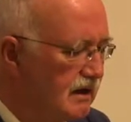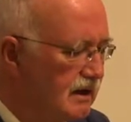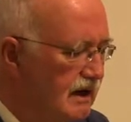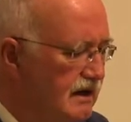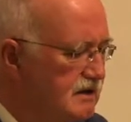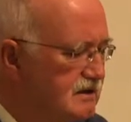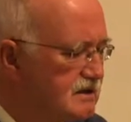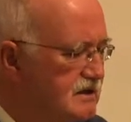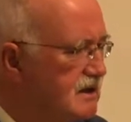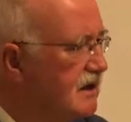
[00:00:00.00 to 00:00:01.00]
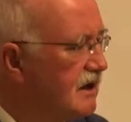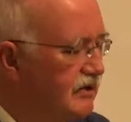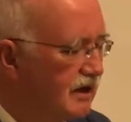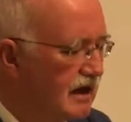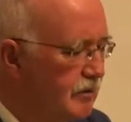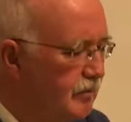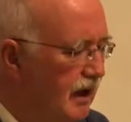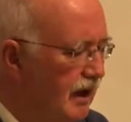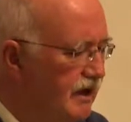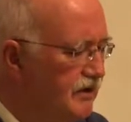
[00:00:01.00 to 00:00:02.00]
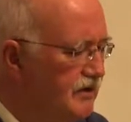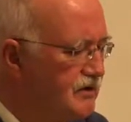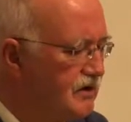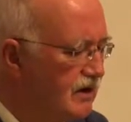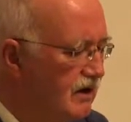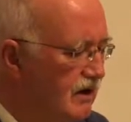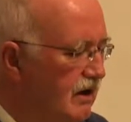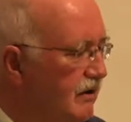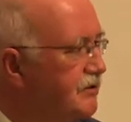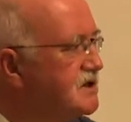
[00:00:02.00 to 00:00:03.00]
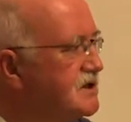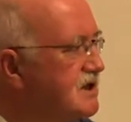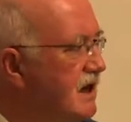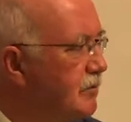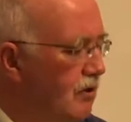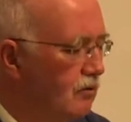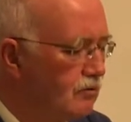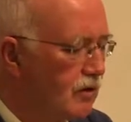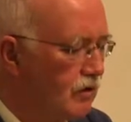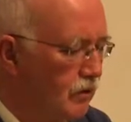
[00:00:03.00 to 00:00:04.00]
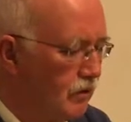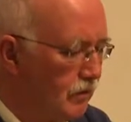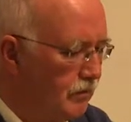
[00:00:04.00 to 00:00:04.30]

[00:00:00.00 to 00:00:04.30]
gates at the gable end of the stable row.